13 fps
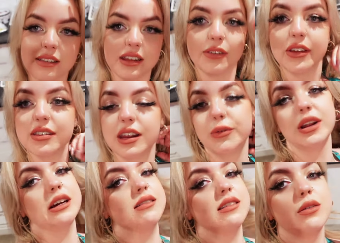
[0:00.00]
to see if there's
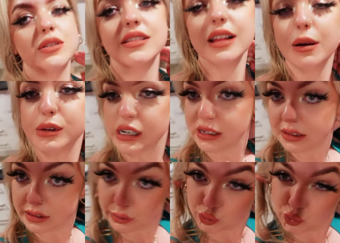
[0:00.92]
anyone else that wants a lap
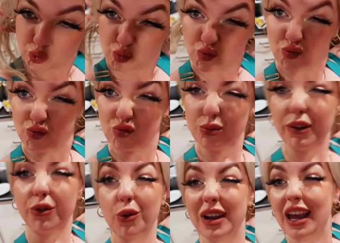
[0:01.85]
dance
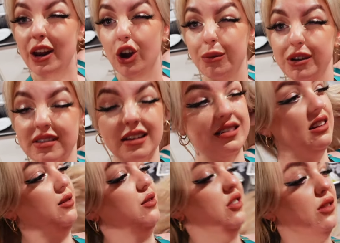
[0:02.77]
before we head home, because last
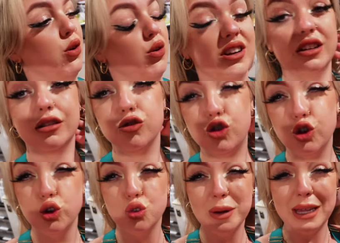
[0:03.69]
dance was just called at
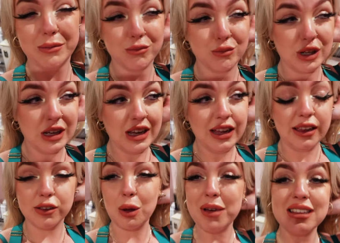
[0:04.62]
2:20.
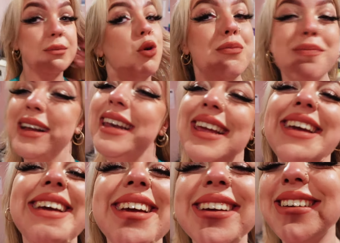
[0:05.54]
Let's go make some more
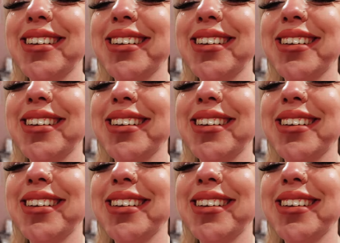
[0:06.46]
money!